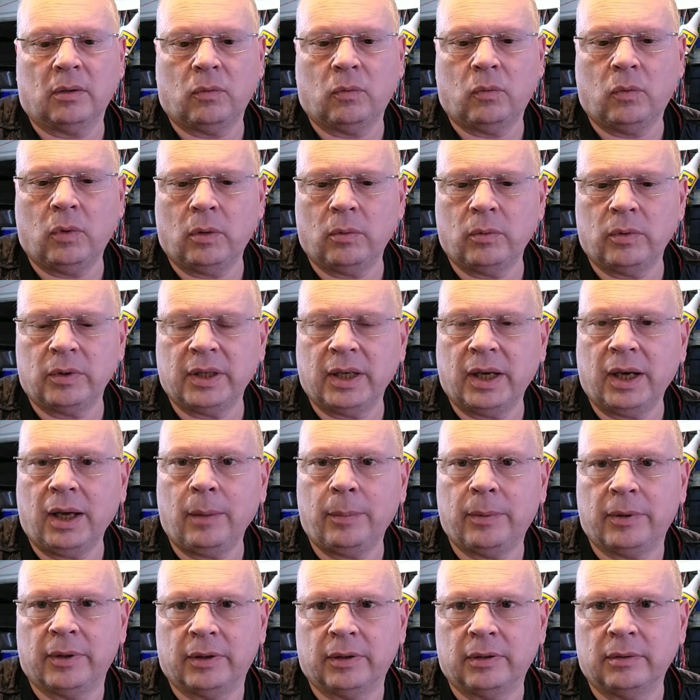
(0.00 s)
what would
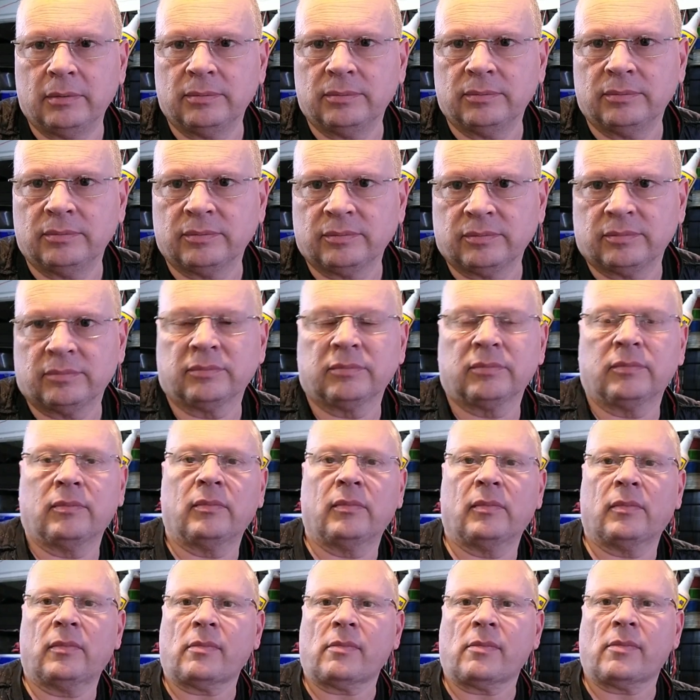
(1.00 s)
happen,
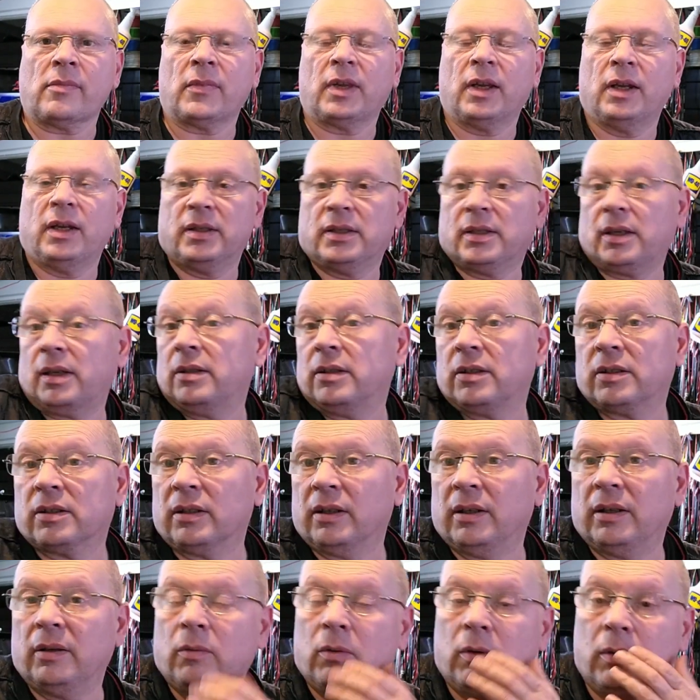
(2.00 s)
essentially,